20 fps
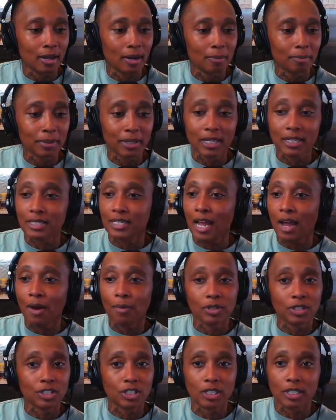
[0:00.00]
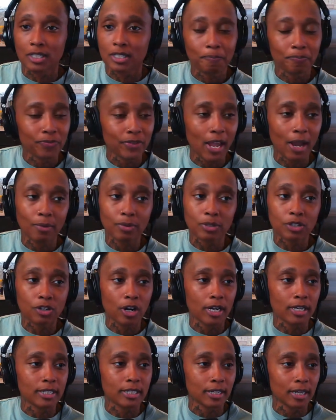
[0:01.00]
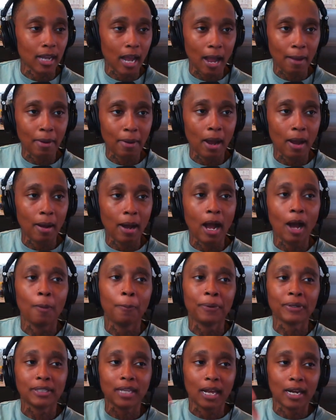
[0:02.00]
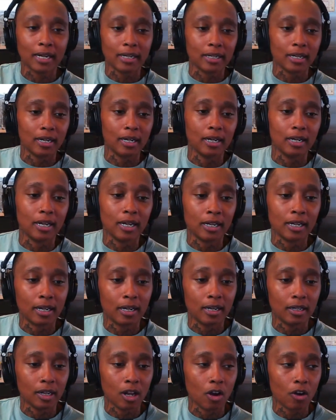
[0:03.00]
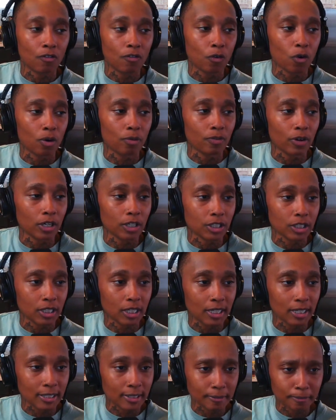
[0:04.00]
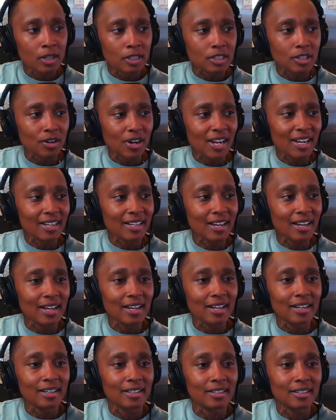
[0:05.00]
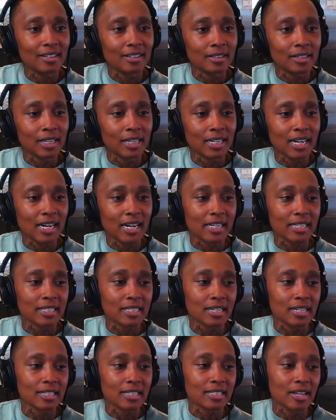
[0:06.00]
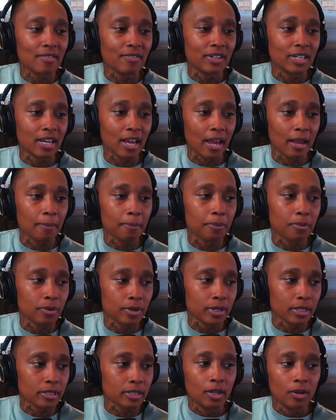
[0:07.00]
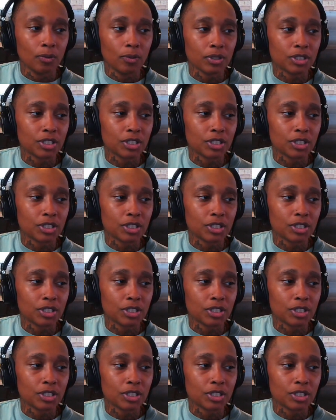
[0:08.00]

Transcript: because that was just That was crazy. I'll put that in the long form version of this. So that got the Connecticut Sun 78 points, which